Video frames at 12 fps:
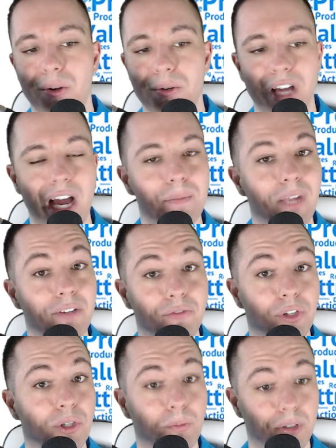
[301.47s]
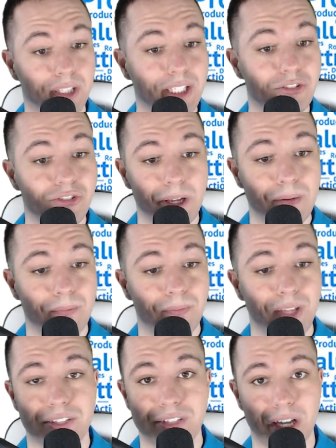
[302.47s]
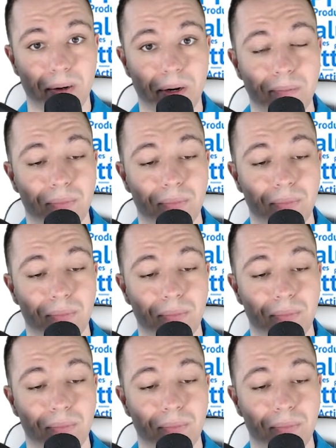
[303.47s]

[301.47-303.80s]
timeline for completion, etc.